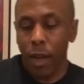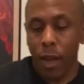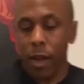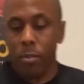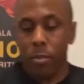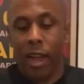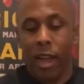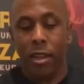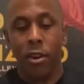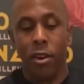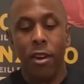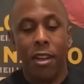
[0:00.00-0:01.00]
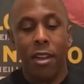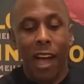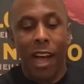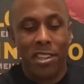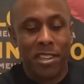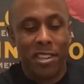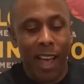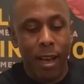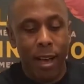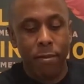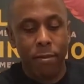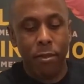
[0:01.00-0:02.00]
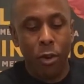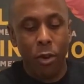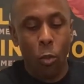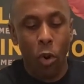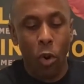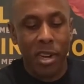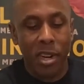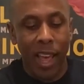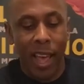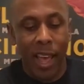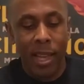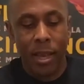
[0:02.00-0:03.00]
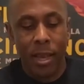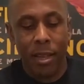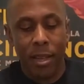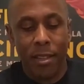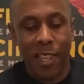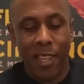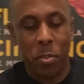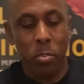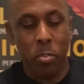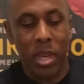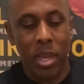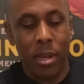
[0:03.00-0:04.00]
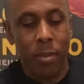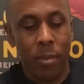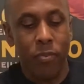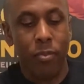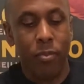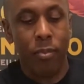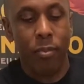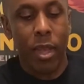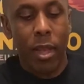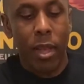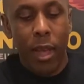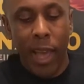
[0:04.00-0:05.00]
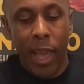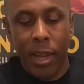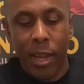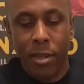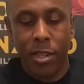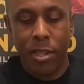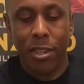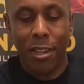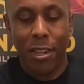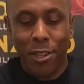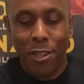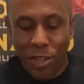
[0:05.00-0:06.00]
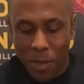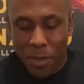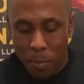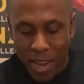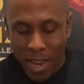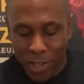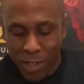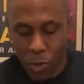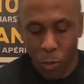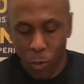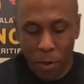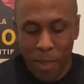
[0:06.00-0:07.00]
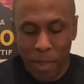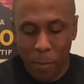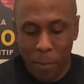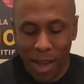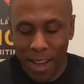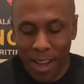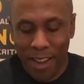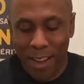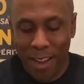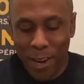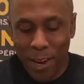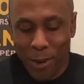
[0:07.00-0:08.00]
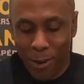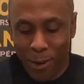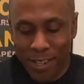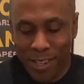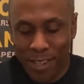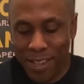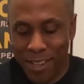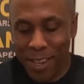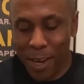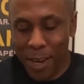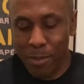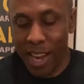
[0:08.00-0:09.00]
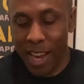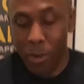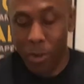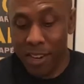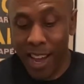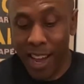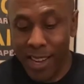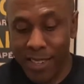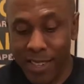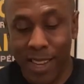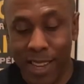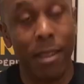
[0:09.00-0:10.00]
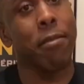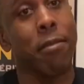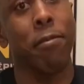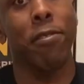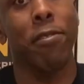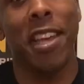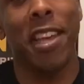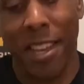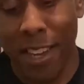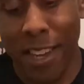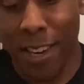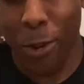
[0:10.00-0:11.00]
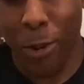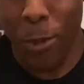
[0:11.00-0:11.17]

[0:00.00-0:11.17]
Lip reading: Right here, I just have one egg that's been beaten, and just to make sure that my crust comes out nice and flaky and